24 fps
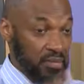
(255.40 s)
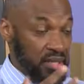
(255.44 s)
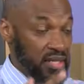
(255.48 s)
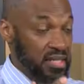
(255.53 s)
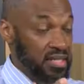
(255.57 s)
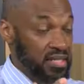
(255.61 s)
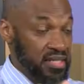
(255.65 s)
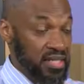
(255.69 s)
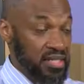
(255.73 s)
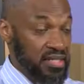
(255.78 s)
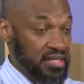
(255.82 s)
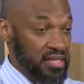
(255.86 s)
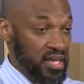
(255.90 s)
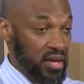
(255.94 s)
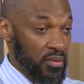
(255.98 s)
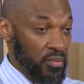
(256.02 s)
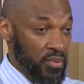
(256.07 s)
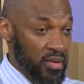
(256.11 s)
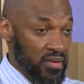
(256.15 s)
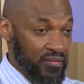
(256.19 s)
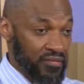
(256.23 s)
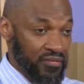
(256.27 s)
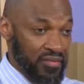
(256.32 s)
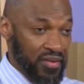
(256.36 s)
be in the sense that
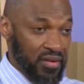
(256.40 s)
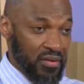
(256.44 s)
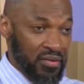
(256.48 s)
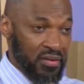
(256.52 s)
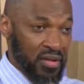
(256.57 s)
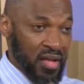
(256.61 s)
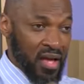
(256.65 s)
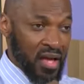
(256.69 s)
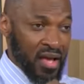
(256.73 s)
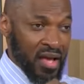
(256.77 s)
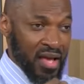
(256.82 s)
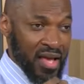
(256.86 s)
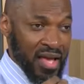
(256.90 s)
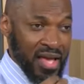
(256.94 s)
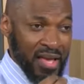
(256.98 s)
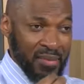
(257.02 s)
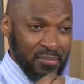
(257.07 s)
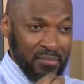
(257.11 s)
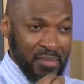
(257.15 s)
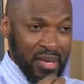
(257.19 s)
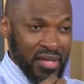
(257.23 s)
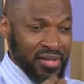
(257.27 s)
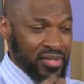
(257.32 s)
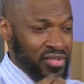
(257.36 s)
we feel
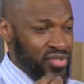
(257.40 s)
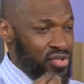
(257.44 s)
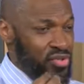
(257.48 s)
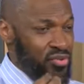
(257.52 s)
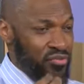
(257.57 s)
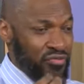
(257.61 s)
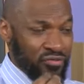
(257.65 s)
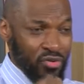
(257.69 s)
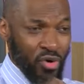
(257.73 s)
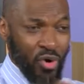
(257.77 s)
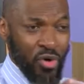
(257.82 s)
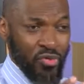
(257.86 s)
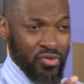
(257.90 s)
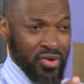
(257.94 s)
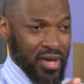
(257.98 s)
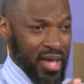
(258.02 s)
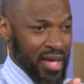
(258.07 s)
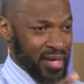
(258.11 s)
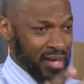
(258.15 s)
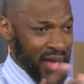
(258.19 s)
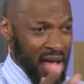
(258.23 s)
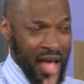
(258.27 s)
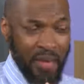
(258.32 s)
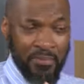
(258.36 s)
immense euphoria
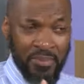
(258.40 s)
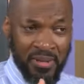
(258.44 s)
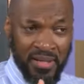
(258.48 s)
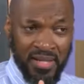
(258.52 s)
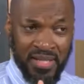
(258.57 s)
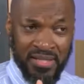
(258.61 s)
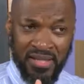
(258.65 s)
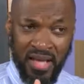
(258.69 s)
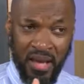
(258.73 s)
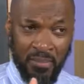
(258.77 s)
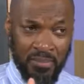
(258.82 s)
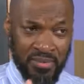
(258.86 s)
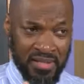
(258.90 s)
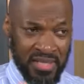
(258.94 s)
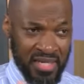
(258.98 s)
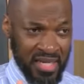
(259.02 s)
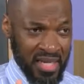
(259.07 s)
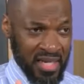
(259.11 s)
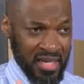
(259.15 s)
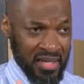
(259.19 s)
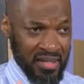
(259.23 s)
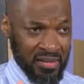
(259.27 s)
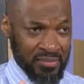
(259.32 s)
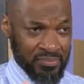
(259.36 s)
and happiness at a
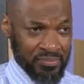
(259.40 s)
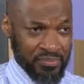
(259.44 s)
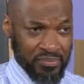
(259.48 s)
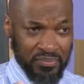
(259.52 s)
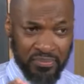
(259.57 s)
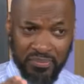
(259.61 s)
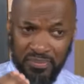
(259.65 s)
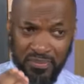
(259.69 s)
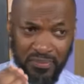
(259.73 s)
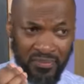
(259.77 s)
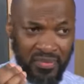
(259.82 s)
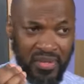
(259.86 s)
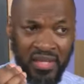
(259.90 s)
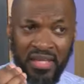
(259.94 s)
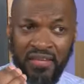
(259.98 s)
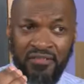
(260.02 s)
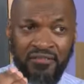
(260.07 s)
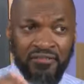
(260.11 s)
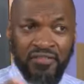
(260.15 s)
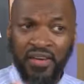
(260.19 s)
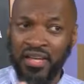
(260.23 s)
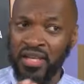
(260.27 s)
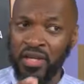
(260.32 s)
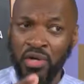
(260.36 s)
particular
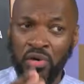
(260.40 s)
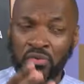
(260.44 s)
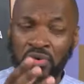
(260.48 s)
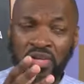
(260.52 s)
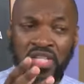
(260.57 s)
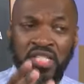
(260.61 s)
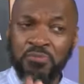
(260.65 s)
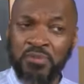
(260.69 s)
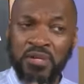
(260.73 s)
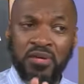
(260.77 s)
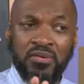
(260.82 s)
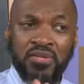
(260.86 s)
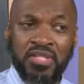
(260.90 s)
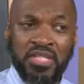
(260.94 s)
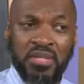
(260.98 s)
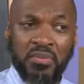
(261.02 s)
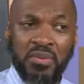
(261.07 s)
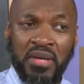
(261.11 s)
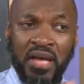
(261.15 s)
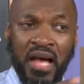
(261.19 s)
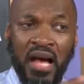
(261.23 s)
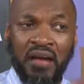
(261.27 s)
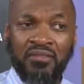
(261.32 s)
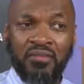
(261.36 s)
event or experience that
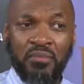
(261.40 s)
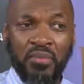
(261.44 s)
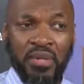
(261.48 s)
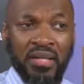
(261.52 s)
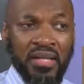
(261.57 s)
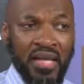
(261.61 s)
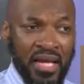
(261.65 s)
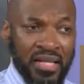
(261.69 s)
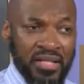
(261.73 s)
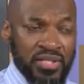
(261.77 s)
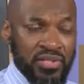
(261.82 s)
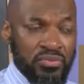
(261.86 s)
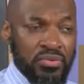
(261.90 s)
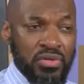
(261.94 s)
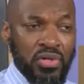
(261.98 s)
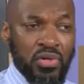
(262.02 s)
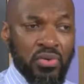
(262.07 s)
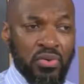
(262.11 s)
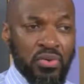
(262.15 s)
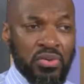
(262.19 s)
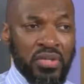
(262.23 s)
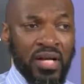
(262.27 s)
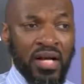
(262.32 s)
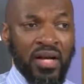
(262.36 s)
we have, and we're likely to
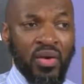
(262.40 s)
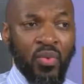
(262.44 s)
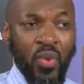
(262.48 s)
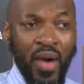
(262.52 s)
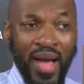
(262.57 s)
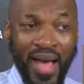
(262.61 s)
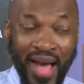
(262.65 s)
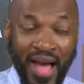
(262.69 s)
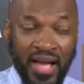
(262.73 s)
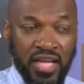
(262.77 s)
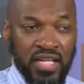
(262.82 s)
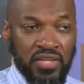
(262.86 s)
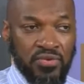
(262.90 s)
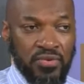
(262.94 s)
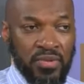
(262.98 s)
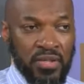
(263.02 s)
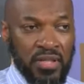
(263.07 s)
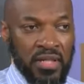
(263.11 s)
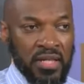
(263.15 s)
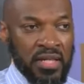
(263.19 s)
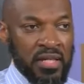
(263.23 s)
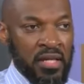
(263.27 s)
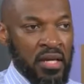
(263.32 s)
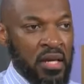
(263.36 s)
recall that quite
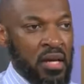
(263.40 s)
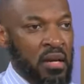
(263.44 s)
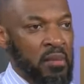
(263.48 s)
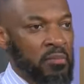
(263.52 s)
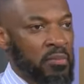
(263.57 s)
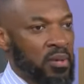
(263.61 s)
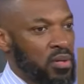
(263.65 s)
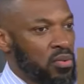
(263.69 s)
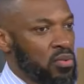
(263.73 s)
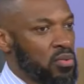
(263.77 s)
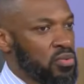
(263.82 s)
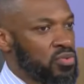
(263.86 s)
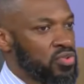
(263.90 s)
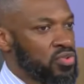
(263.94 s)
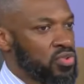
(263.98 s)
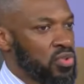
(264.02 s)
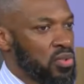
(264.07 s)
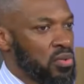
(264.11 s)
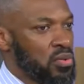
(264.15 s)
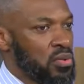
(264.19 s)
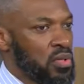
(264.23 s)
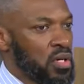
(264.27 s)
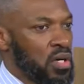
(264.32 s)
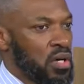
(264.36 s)
accurately. But
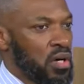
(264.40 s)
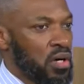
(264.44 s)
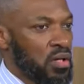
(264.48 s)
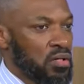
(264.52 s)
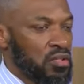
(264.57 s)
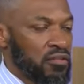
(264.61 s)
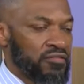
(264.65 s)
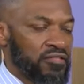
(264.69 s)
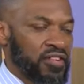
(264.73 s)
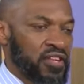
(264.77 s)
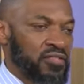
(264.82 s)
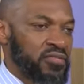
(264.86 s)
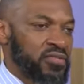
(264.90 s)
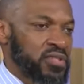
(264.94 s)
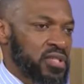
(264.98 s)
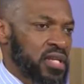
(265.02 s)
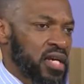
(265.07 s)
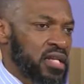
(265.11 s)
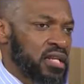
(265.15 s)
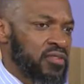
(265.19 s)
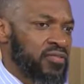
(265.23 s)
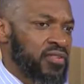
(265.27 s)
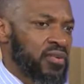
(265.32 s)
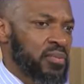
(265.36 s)
also on the flip
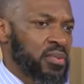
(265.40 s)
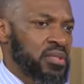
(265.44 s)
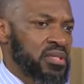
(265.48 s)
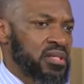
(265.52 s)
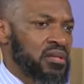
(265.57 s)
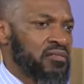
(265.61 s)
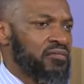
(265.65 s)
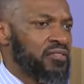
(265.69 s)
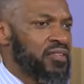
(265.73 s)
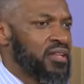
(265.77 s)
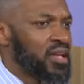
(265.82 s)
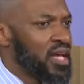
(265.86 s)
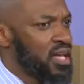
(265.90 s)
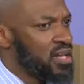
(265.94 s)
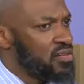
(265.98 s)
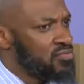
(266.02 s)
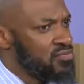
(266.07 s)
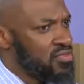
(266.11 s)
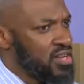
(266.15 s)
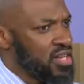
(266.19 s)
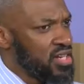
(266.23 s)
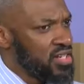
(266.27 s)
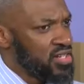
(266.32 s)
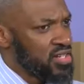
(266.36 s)
side, if it was something that
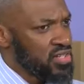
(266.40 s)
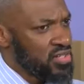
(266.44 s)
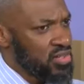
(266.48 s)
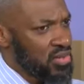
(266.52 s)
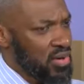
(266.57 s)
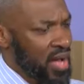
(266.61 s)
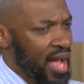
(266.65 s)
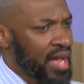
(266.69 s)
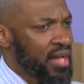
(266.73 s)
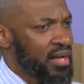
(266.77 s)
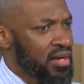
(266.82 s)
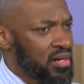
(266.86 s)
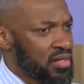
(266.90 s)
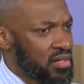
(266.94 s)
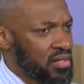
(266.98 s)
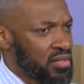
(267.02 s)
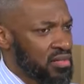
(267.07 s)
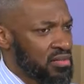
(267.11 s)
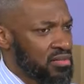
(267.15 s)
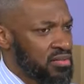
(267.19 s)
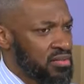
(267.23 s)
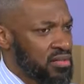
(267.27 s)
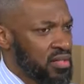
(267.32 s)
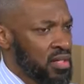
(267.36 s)
enraged us or angered
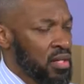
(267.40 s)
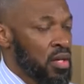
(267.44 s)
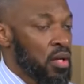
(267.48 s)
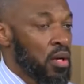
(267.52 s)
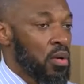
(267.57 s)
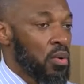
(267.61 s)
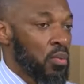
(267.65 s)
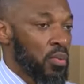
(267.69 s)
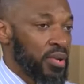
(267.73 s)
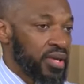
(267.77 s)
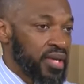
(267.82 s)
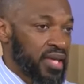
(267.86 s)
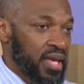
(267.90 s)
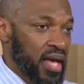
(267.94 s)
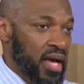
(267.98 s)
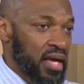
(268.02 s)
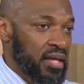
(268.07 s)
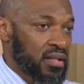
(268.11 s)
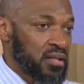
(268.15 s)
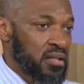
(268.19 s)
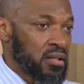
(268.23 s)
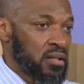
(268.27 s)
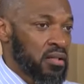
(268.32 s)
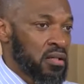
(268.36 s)
us, we
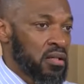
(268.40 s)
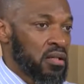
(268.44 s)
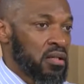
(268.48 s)
can